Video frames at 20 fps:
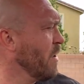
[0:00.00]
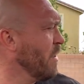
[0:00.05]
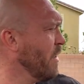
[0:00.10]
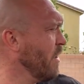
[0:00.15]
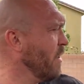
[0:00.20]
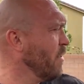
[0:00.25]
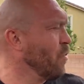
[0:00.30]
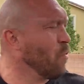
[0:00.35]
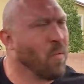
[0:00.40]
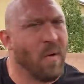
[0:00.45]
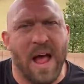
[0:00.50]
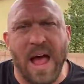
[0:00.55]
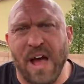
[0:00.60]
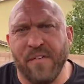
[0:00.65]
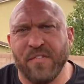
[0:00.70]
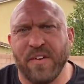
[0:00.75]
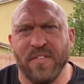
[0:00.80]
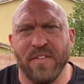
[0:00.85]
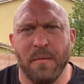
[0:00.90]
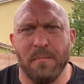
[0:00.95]
the little
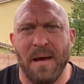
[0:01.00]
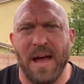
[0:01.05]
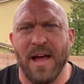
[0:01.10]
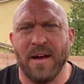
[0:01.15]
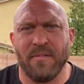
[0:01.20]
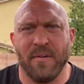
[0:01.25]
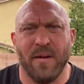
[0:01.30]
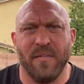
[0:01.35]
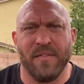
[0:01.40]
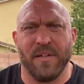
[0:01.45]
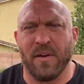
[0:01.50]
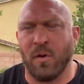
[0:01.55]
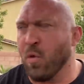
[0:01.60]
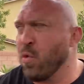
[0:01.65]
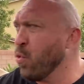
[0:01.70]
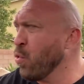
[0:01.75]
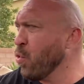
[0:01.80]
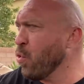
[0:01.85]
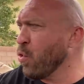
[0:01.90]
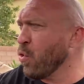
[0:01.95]
raft in the background, the
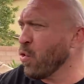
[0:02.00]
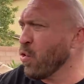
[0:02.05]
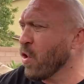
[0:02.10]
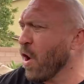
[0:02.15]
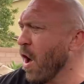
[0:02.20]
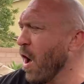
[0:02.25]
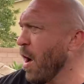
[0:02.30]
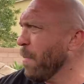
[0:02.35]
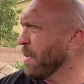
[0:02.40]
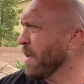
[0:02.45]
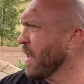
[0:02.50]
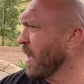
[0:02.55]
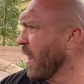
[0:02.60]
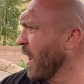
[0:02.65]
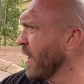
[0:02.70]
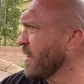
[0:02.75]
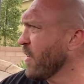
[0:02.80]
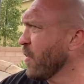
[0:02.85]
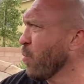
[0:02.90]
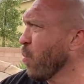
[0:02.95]
cool, calm, and
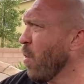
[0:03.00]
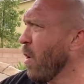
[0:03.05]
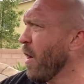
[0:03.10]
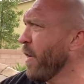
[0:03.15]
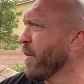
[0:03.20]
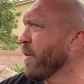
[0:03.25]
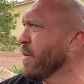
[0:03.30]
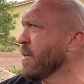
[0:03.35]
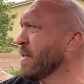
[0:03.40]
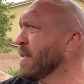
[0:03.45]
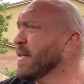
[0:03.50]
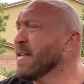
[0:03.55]
collected water.